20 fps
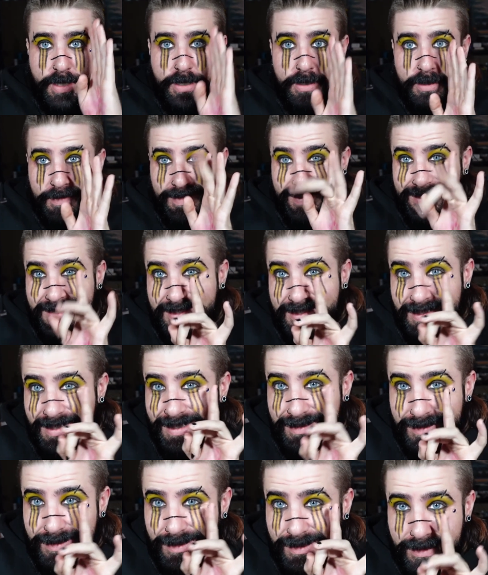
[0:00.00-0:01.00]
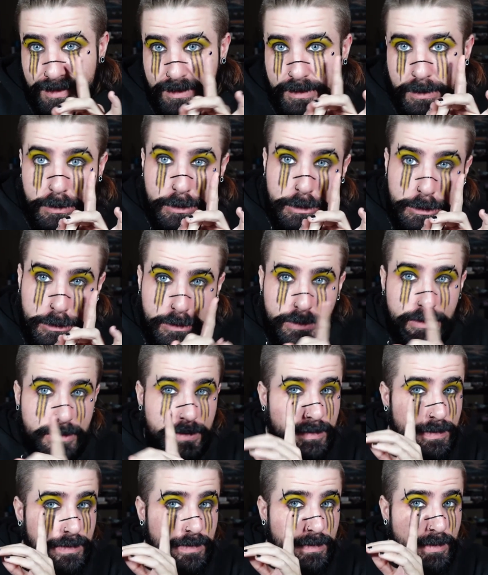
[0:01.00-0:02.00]
because this side's looking a little
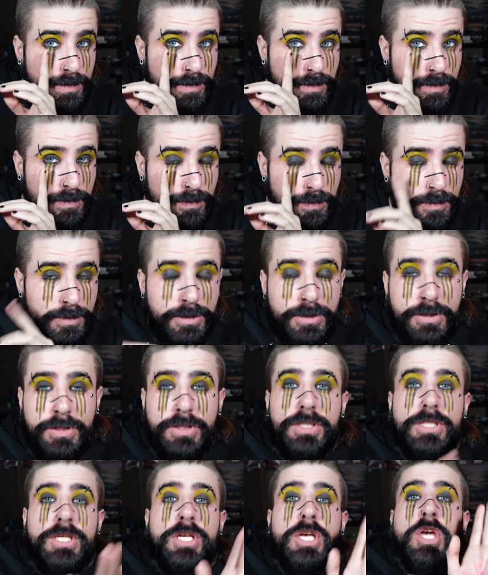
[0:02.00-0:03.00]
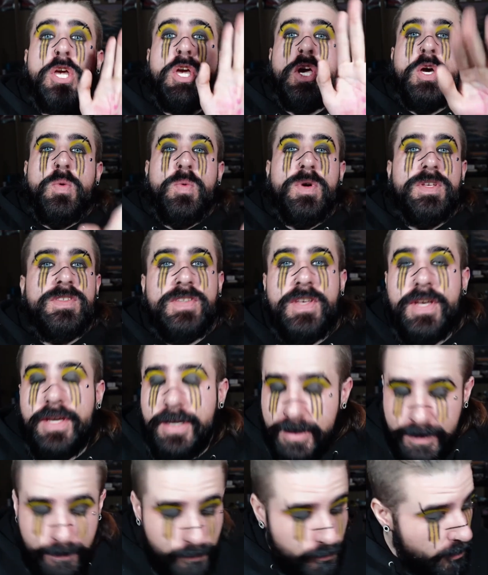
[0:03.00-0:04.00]
and this side looks really good. Once
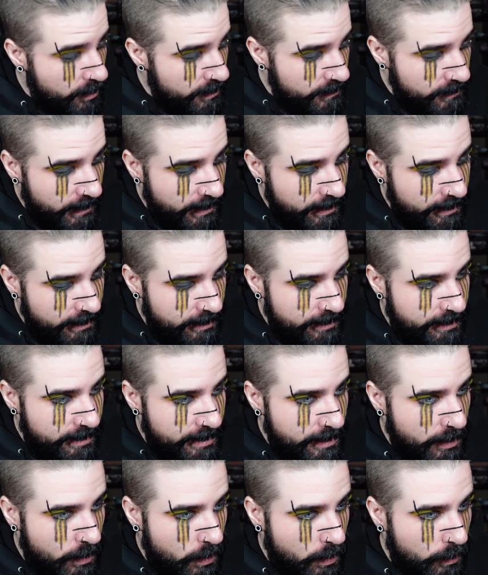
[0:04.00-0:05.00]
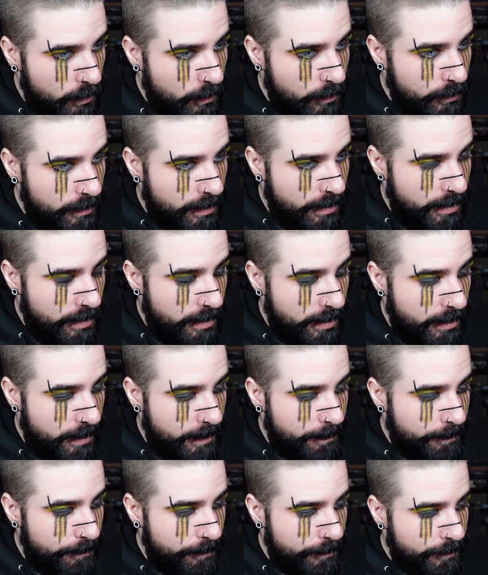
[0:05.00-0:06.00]
I get the old
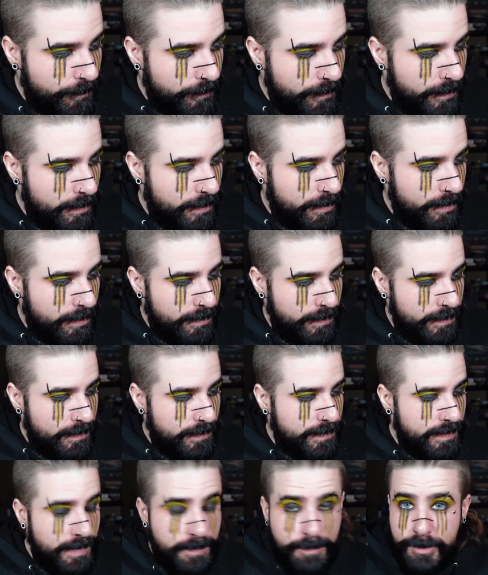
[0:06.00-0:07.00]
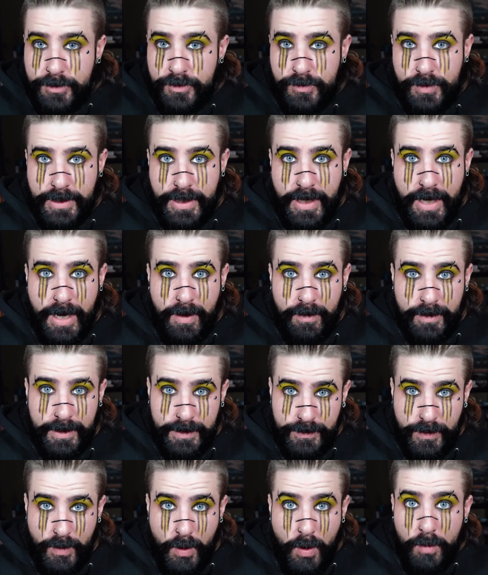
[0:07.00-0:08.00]
symmetry down,
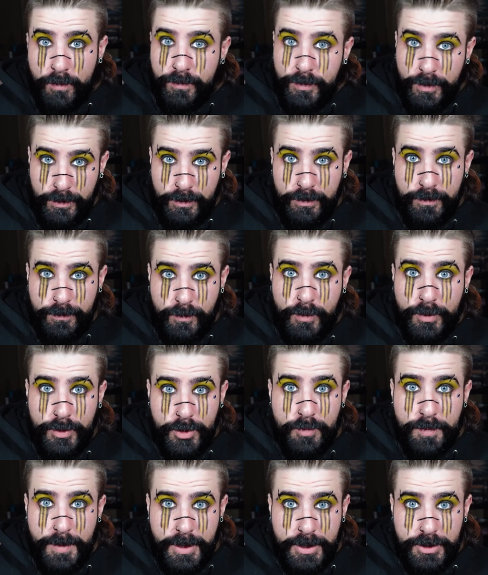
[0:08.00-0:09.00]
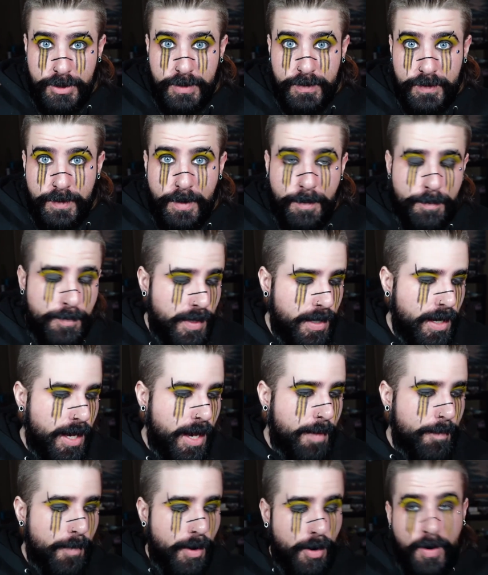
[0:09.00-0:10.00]
it's over for you bitches. But
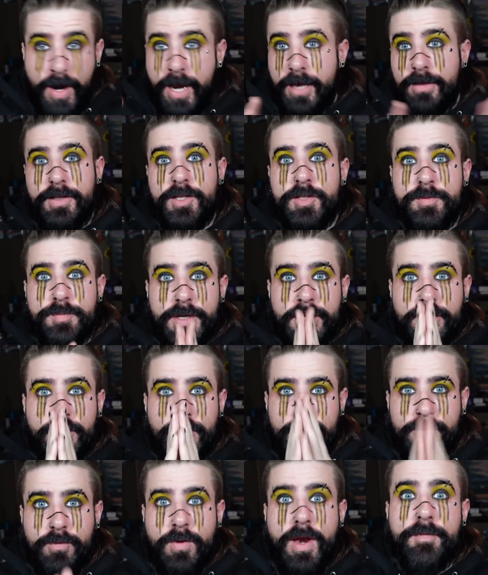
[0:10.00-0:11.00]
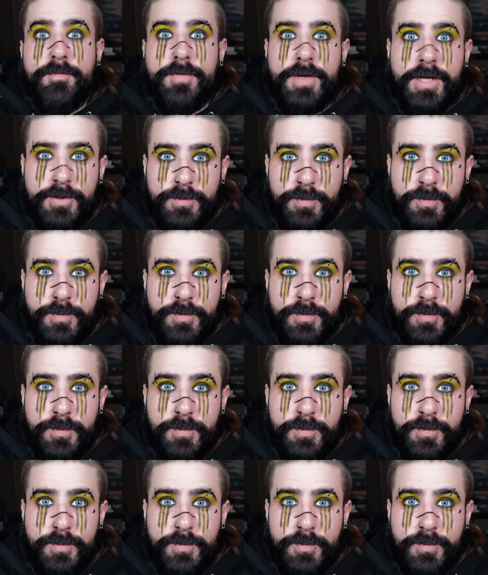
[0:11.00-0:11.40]
all right, let's pick our crime for next